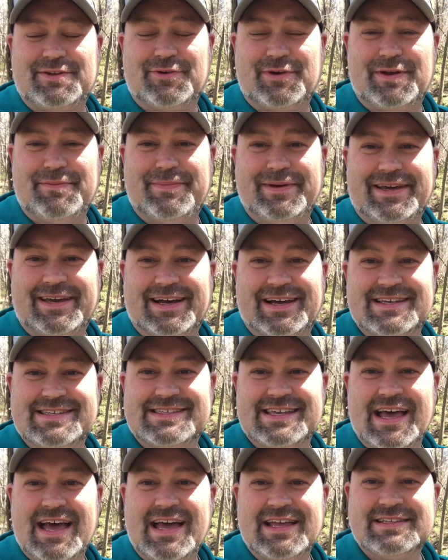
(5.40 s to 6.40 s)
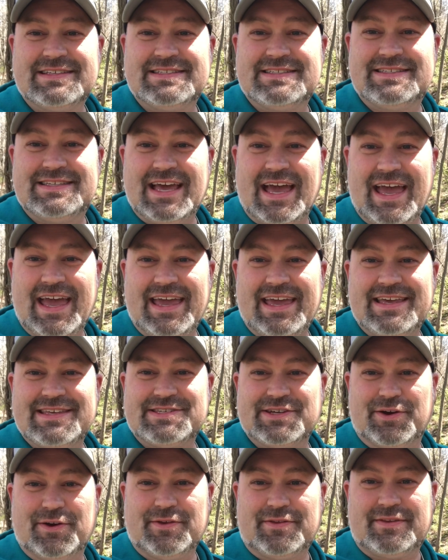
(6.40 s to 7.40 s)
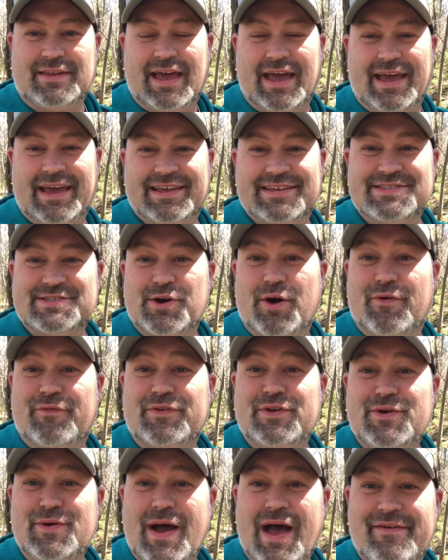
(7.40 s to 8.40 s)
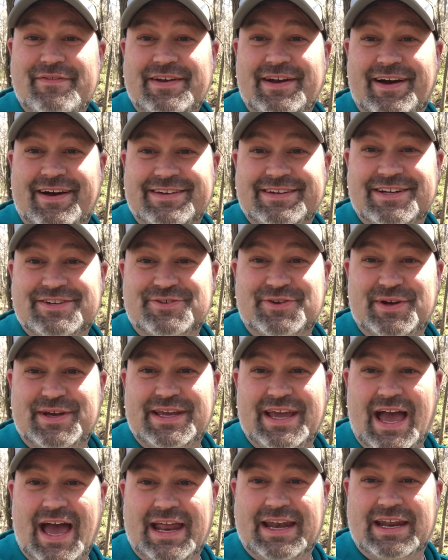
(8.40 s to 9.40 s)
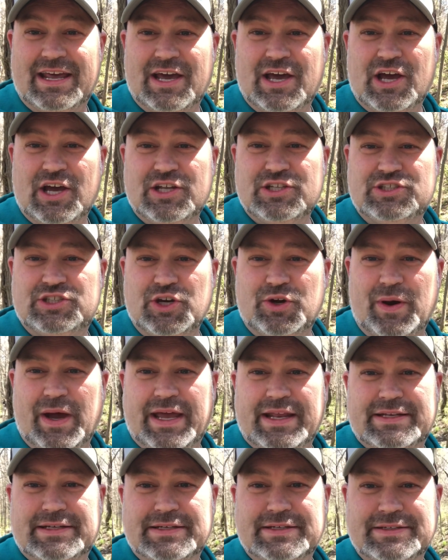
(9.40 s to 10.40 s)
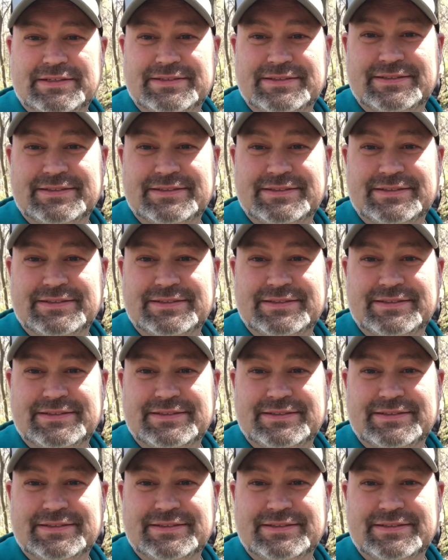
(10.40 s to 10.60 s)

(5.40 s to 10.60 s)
do it because today is Earth Day. So if you haven't hugged a tree yet, do it.